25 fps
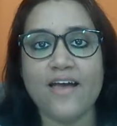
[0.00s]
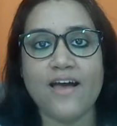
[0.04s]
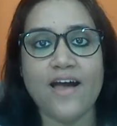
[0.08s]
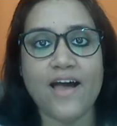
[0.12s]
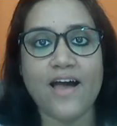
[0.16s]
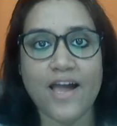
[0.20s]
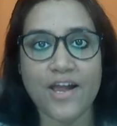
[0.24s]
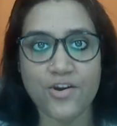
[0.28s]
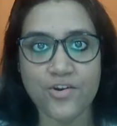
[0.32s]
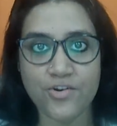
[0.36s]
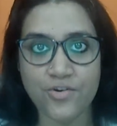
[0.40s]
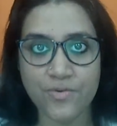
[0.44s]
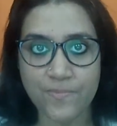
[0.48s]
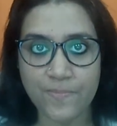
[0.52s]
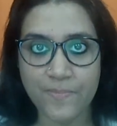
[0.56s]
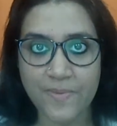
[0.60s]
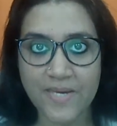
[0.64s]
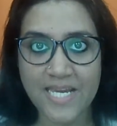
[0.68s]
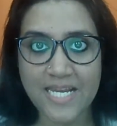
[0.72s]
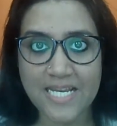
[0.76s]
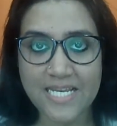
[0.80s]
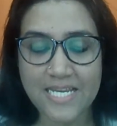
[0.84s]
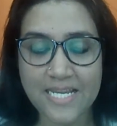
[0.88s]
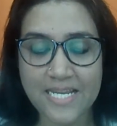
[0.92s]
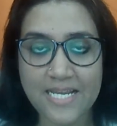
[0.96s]
I
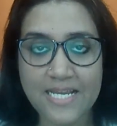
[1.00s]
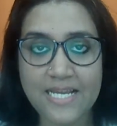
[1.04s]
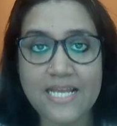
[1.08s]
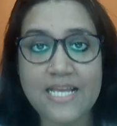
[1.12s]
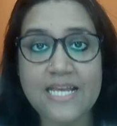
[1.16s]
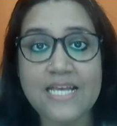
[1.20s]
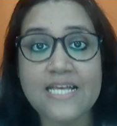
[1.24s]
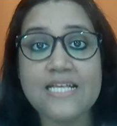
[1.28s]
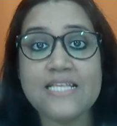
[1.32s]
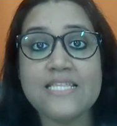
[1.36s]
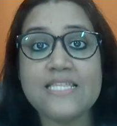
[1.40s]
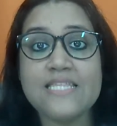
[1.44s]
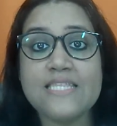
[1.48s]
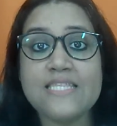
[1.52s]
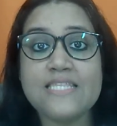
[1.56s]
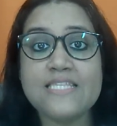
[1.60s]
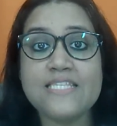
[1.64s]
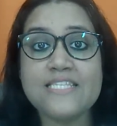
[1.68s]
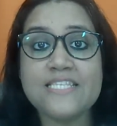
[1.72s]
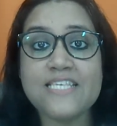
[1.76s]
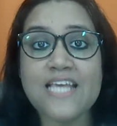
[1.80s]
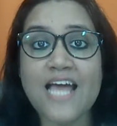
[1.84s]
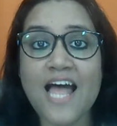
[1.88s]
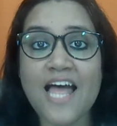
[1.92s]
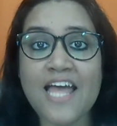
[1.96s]
repeat,
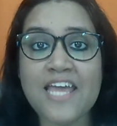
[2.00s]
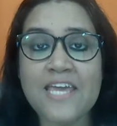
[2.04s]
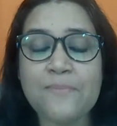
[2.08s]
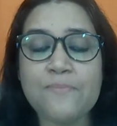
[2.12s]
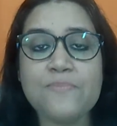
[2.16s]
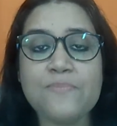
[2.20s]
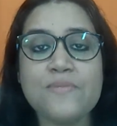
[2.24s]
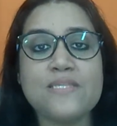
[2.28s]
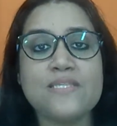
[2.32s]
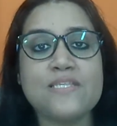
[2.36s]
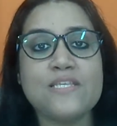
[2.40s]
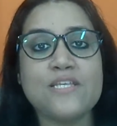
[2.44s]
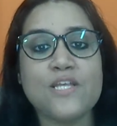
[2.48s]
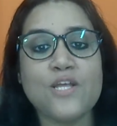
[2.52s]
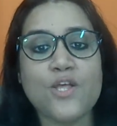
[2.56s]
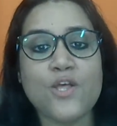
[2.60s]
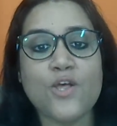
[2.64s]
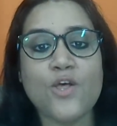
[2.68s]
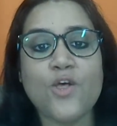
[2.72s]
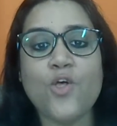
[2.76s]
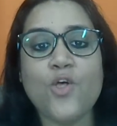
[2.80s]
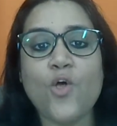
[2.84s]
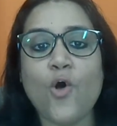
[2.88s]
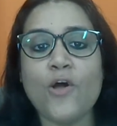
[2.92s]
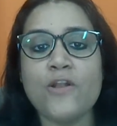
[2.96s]
times
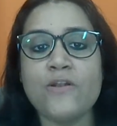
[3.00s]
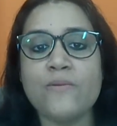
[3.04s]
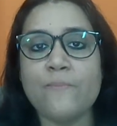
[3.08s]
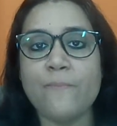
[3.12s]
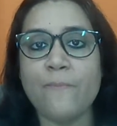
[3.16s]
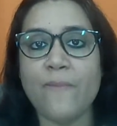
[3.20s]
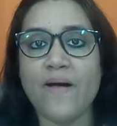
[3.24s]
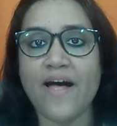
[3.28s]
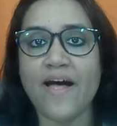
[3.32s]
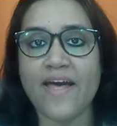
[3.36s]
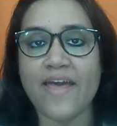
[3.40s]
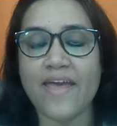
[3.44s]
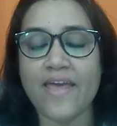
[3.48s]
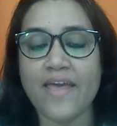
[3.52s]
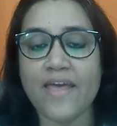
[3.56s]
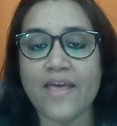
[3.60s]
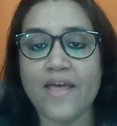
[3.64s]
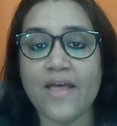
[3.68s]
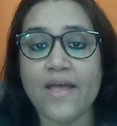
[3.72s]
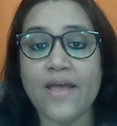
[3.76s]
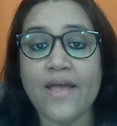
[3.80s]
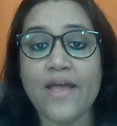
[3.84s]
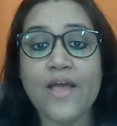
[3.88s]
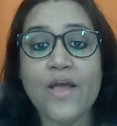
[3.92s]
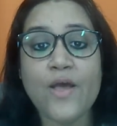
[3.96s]
gone by.
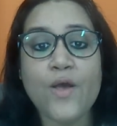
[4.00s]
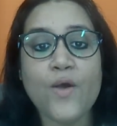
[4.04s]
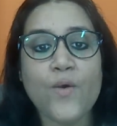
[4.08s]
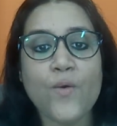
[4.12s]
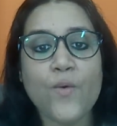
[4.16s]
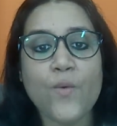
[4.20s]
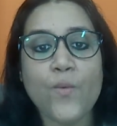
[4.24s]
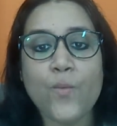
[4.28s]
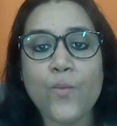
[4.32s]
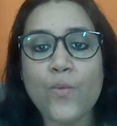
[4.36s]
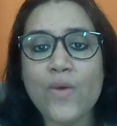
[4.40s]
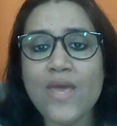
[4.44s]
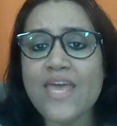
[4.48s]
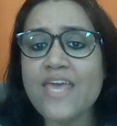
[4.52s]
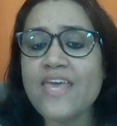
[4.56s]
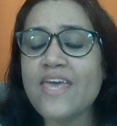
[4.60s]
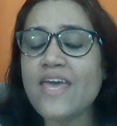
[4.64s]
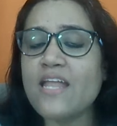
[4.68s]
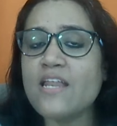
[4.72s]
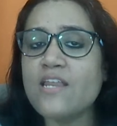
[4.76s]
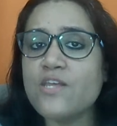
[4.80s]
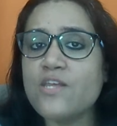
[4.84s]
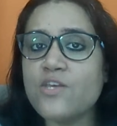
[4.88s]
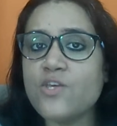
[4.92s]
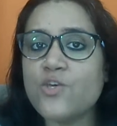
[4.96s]
We
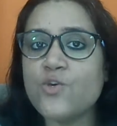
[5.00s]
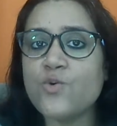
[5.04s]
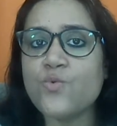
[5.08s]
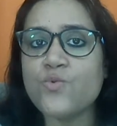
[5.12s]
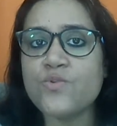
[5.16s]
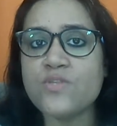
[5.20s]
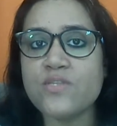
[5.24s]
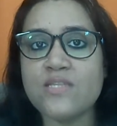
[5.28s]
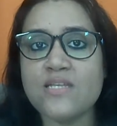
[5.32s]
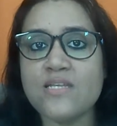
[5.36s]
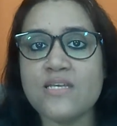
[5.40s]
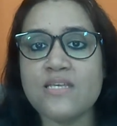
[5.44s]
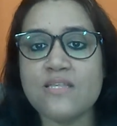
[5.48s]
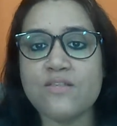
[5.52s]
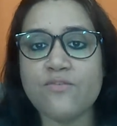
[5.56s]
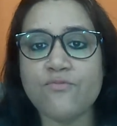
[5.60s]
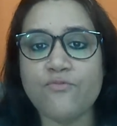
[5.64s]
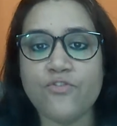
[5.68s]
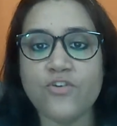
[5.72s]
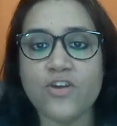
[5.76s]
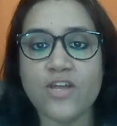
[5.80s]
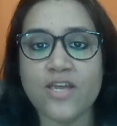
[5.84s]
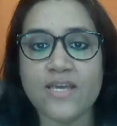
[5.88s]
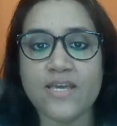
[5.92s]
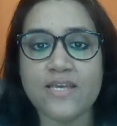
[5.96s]
can use this
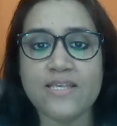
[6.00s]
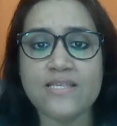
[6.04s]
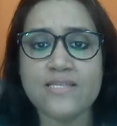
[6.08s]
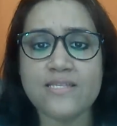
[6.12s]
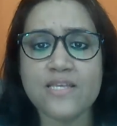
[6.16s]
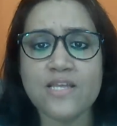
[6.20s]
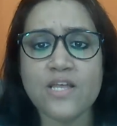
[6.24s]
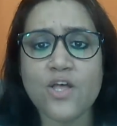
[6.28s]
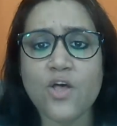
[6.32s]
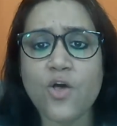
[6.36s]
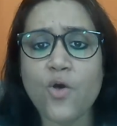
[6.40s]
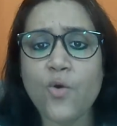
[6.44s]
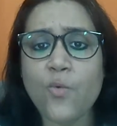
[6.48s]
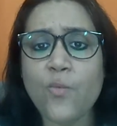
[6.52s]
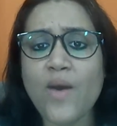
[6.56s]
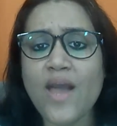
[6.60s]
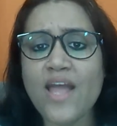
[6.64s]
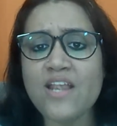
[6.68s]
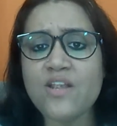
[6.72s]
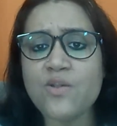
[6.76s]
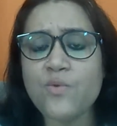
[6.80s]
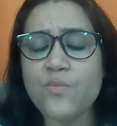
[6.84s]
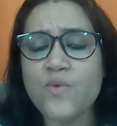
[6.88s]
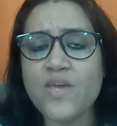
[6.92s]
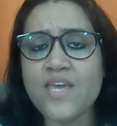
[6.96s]
phrase
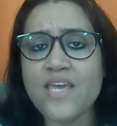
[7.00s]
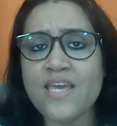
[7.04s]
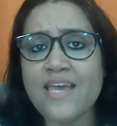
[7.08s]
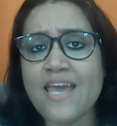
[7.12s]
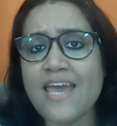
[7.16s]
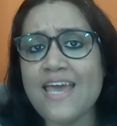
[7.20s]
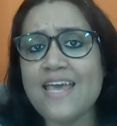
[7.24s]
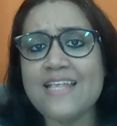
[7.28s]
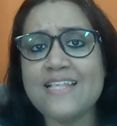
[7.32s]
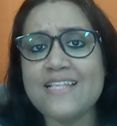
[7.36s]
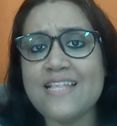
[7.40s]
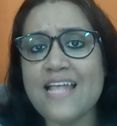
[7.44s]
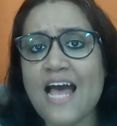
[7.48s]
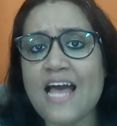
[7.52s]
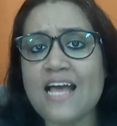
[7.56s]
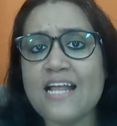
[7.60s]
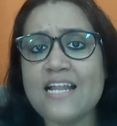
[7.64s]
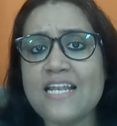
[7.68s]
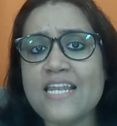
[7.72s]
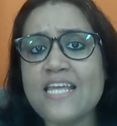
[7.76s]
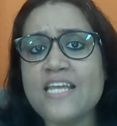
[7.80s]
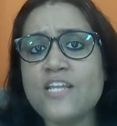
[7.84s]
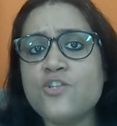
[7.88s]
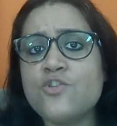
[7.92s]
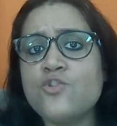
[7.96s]
when we
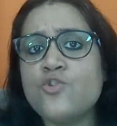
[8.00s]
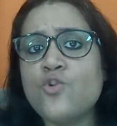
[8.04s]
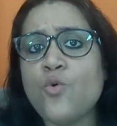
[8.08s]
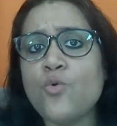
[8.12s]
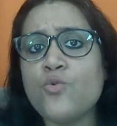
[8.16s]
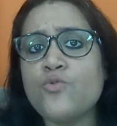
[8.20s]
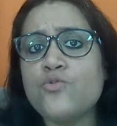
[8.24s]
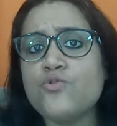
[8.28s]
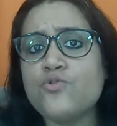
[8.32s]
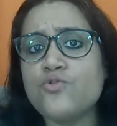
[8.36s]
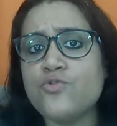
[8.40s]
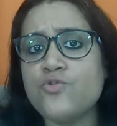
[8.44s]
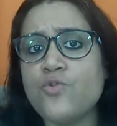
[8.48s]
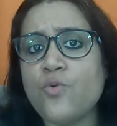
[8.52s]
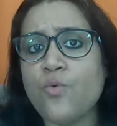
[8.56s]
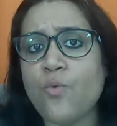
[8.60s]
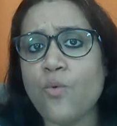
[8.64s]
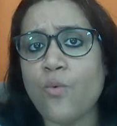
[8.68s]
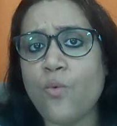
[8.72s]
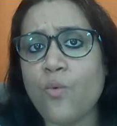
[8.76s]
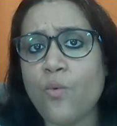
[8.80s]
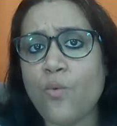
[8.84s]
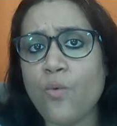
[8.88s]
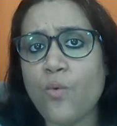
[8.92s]
exactly don't know